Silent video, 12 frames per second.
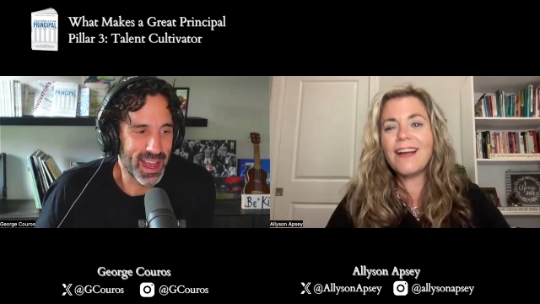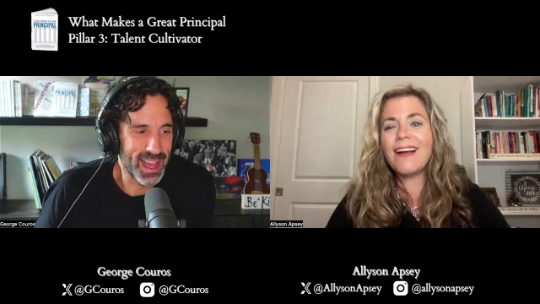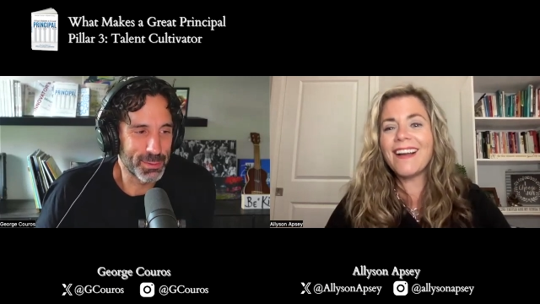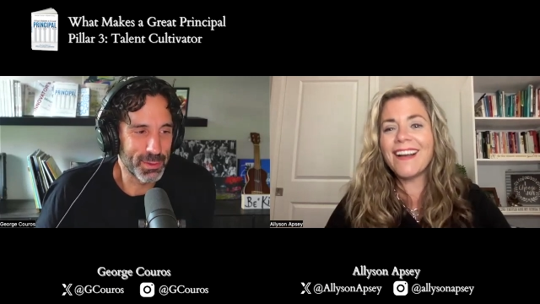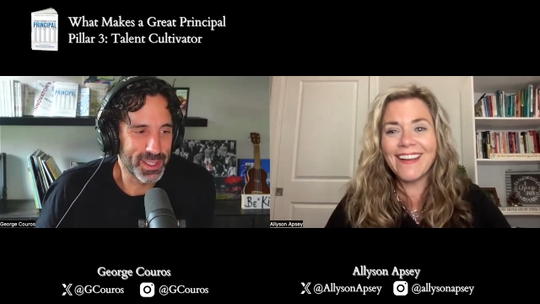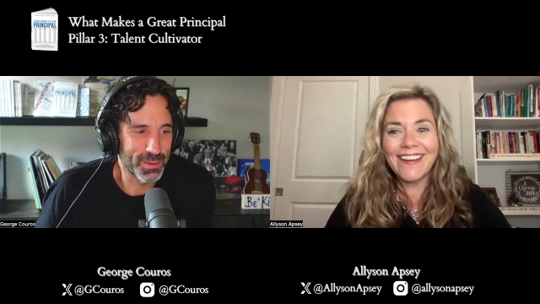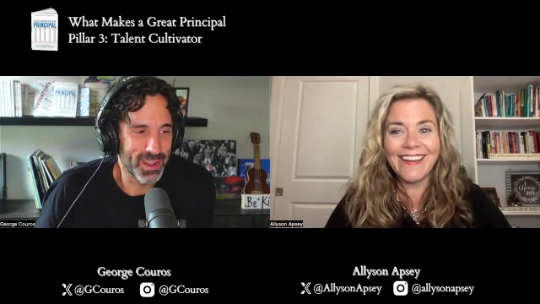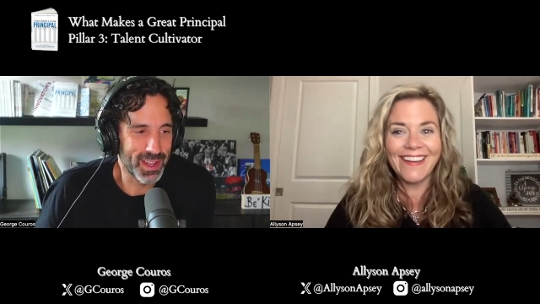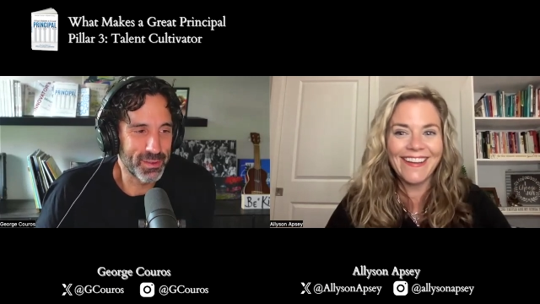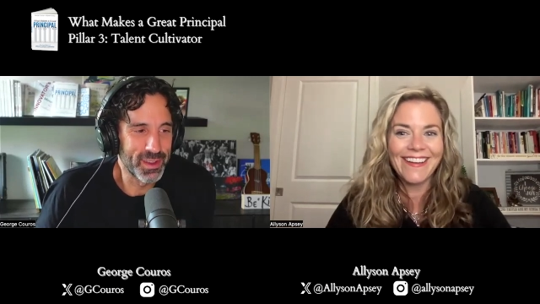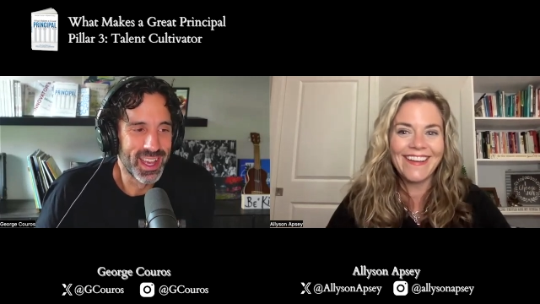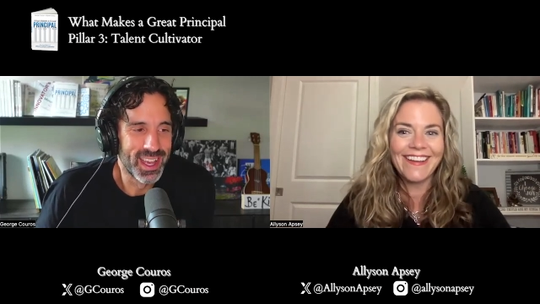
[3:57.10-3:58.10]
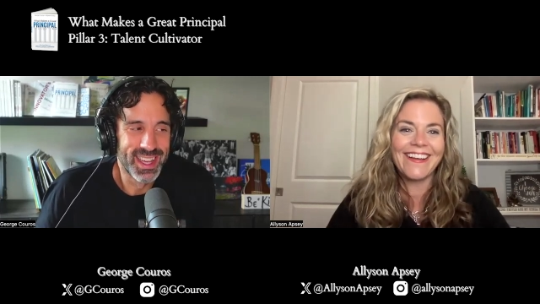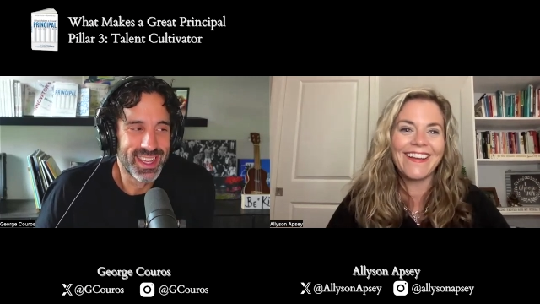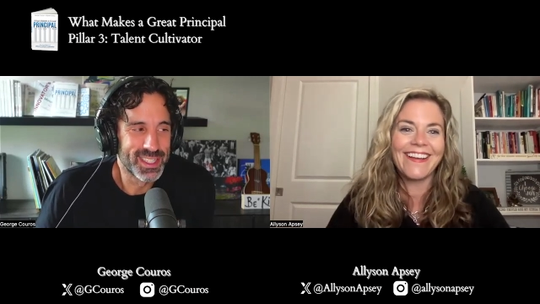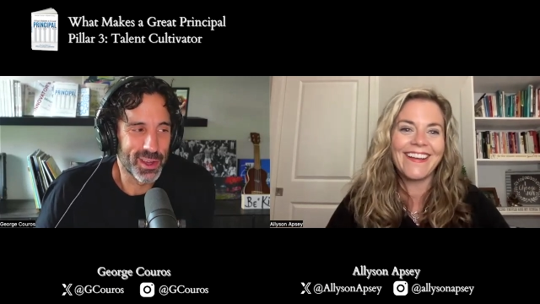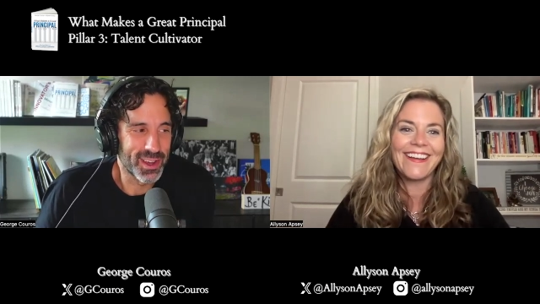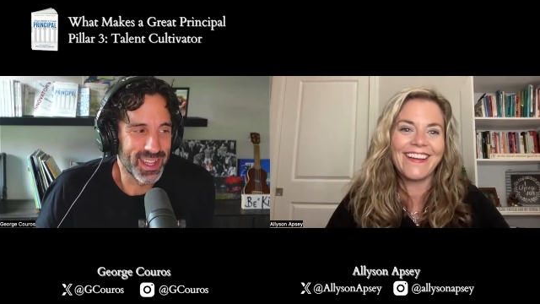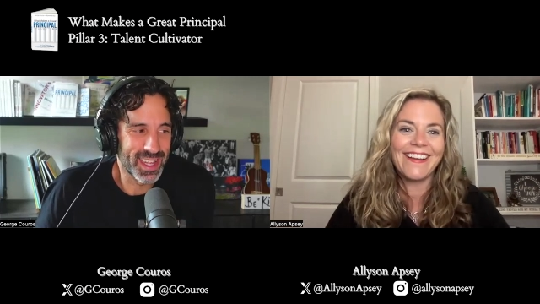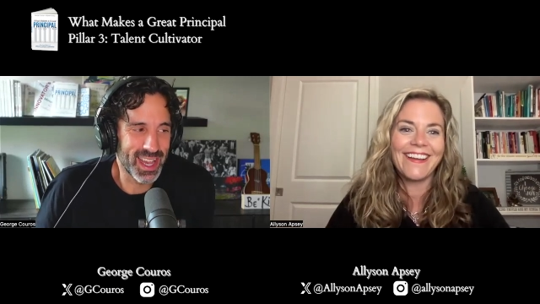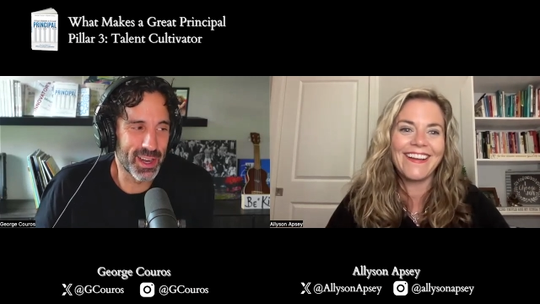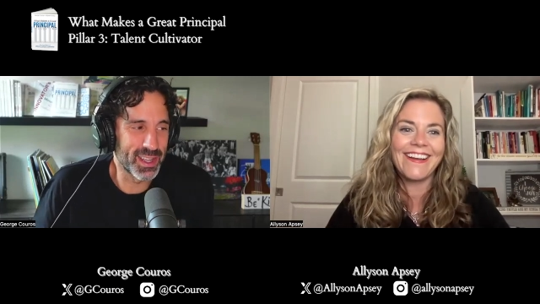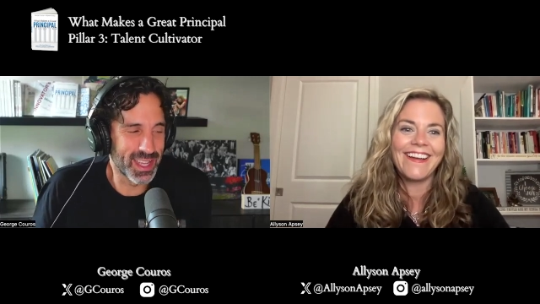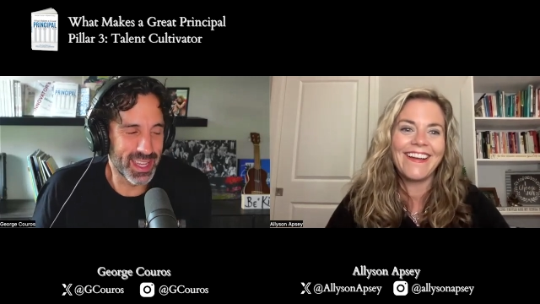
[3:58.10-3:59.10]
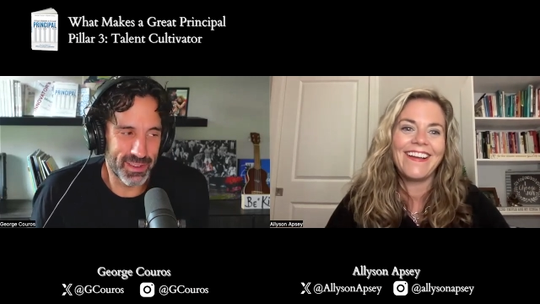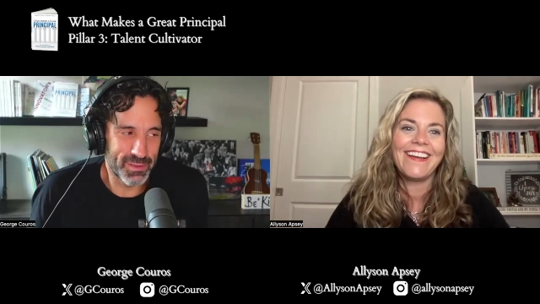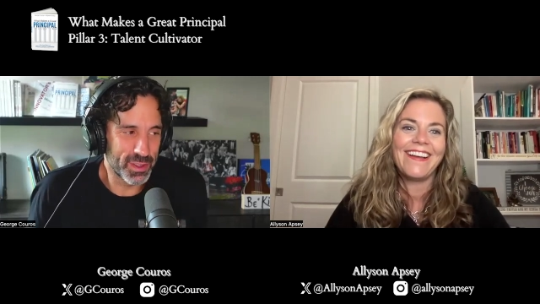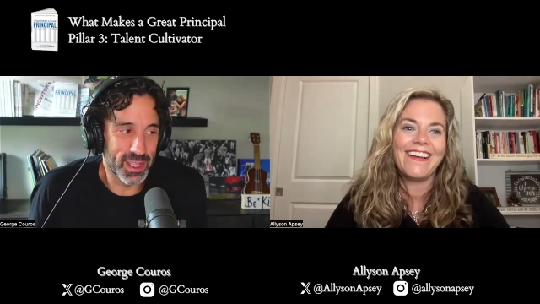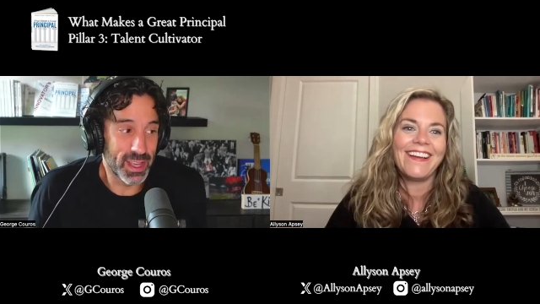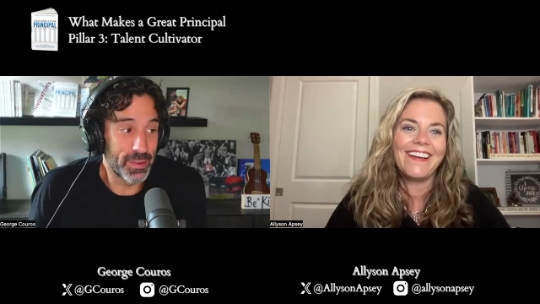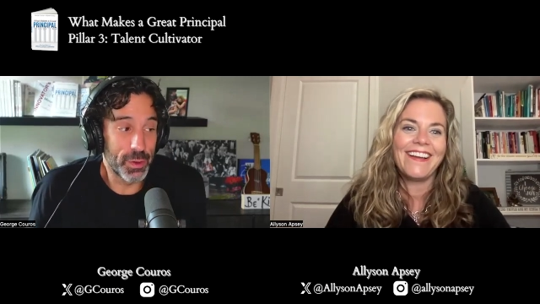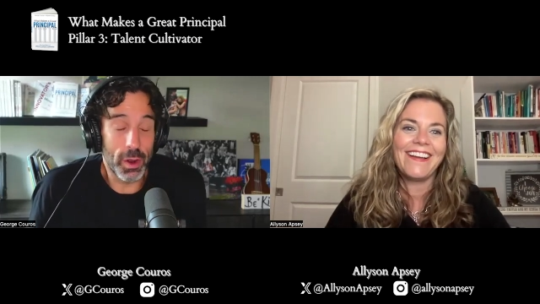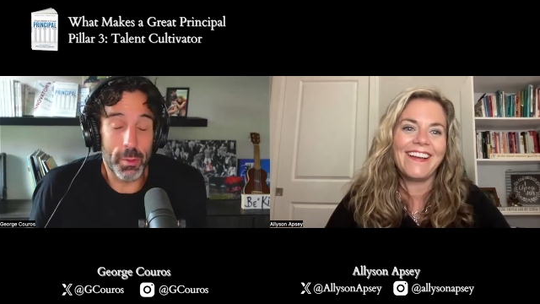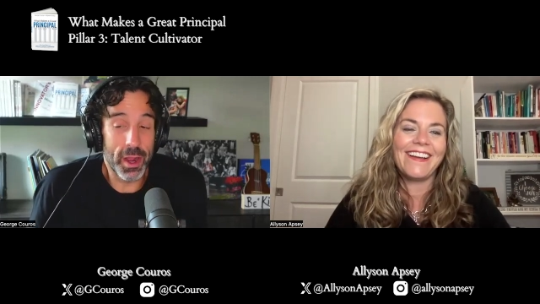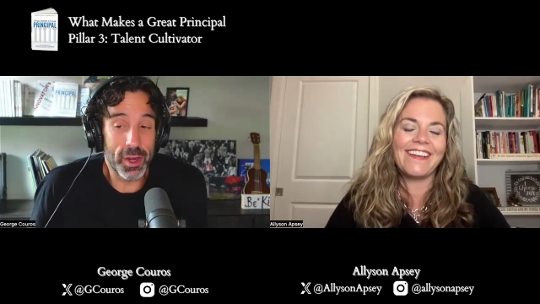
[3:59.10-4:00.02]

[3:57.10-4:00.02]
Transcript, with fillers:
Speaker 1: aspects of my life so like I like if you if you want to